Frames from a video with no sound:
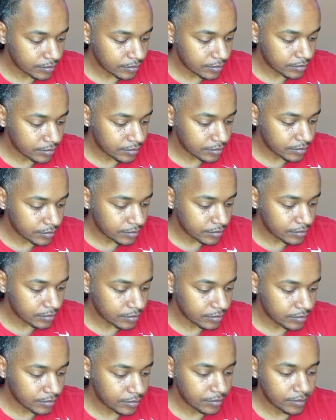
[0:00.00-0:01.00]

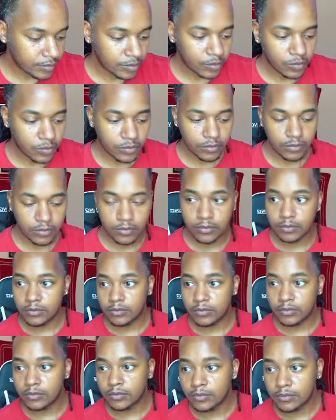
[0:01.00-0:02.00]

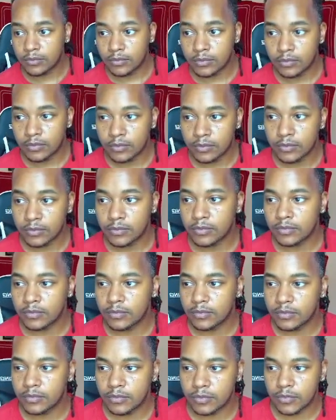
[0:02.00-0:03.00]

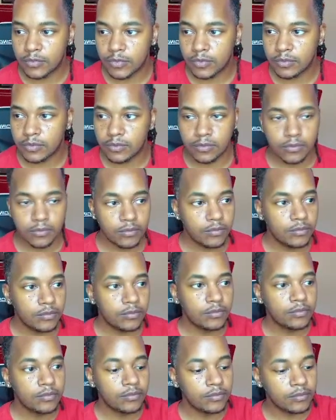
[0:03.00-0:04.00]

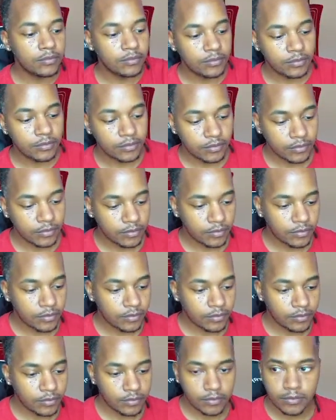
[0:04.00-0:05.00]

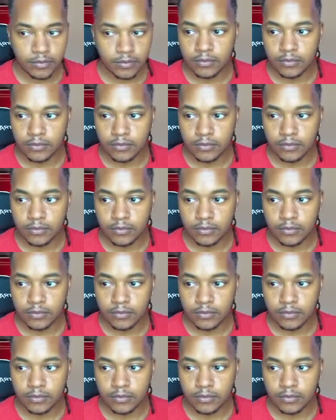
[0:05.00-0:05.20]
Nothing is said.